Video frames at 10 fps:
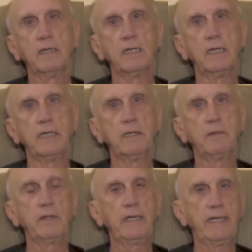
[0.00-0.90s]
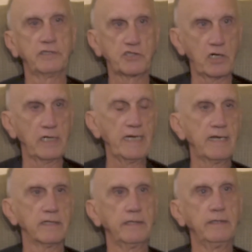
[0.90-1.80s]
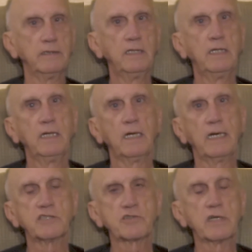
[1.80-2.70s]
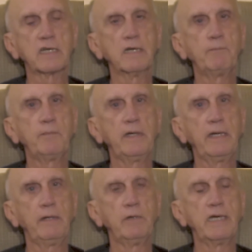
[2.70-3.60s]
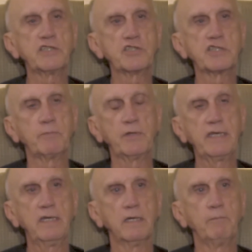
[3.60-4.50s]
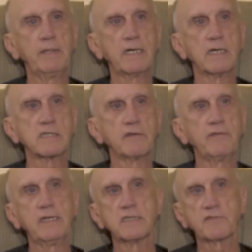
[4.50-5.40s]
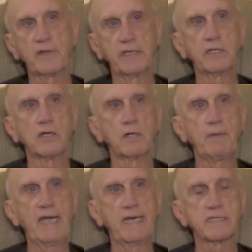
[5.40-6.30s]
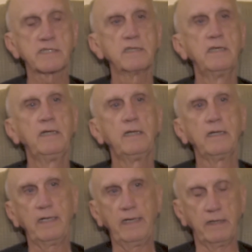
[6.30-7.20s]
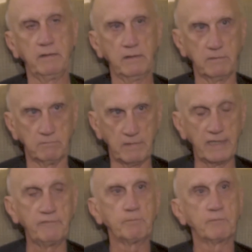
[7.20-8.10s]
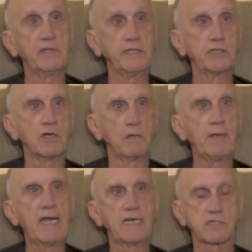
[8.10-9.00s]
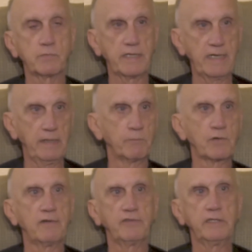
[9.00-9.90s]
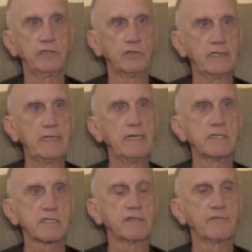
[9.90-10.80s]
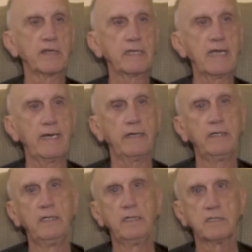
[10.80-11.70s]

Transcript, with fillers: Uh, and Charlie Allen, I struck up a relationship with him because of his funny car pass and my funny car pass with Hayden Prophet in the early days, stuff like that.